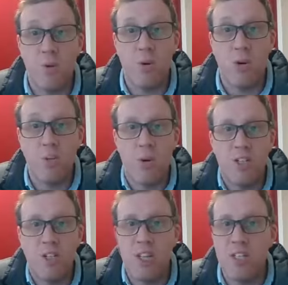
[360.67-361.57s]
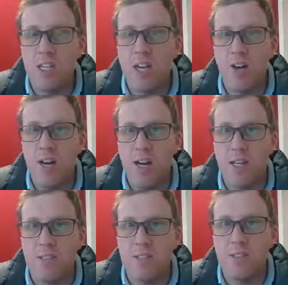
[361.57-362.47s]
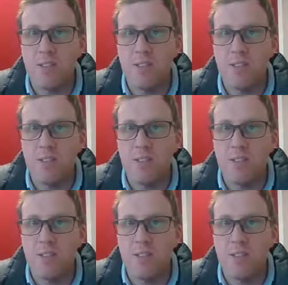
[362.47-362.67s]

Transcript: the world by changing our hearts